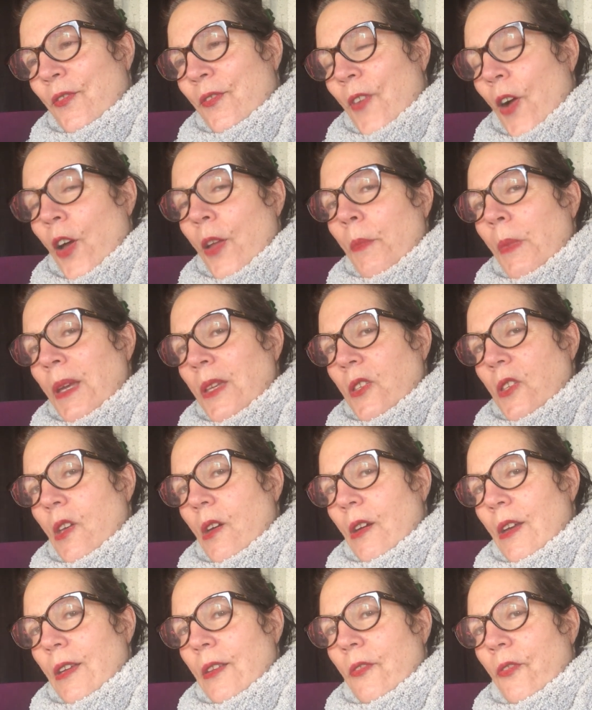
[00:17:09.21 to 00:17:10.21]
on my
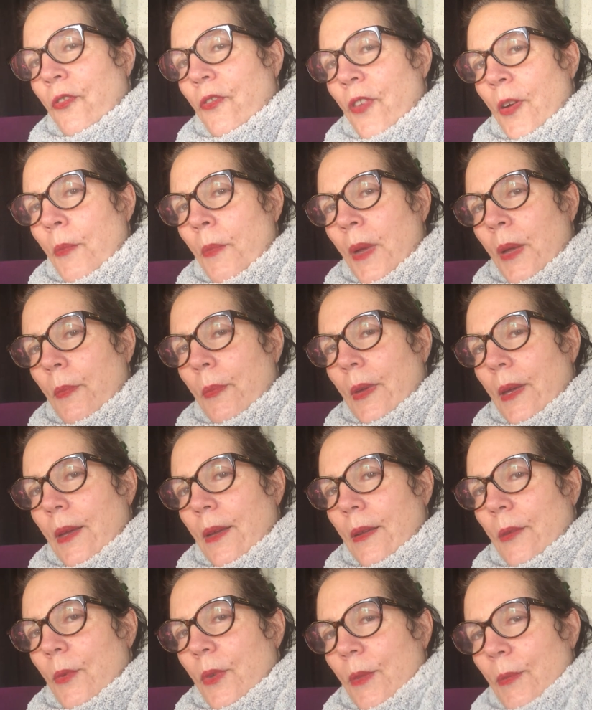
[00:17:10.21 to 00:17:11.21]
side from my
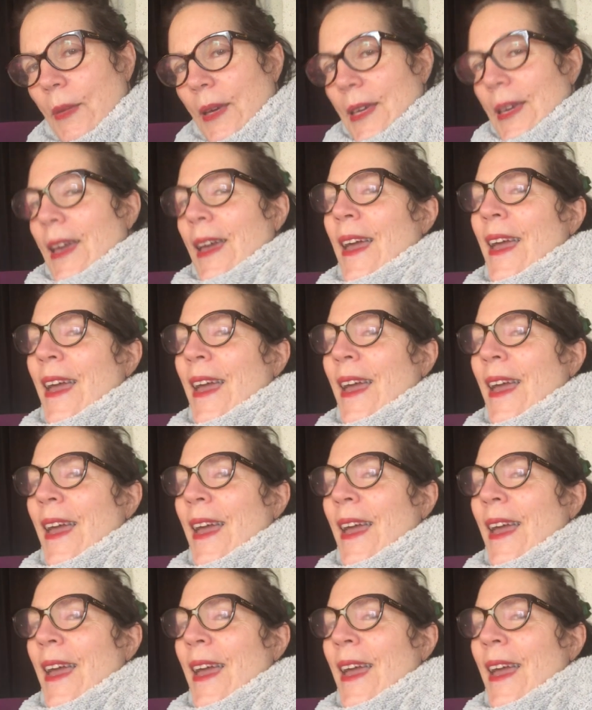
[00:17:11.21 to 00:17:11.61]
bed with my